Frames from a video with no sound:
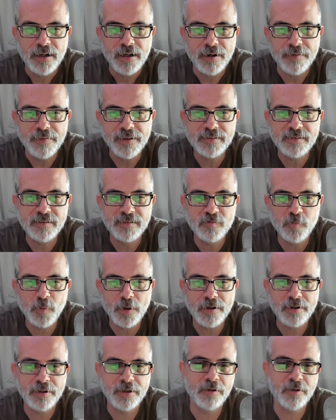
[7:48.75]
and this is
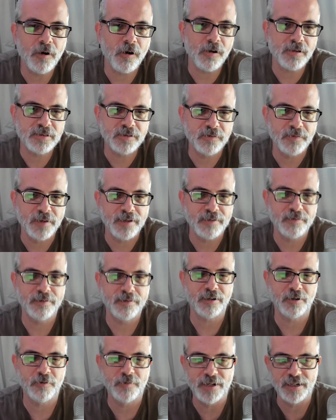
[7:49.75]
where you also enter
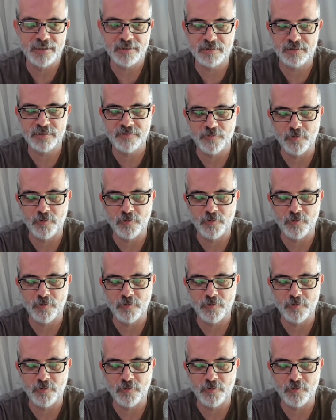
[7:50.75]
the credentials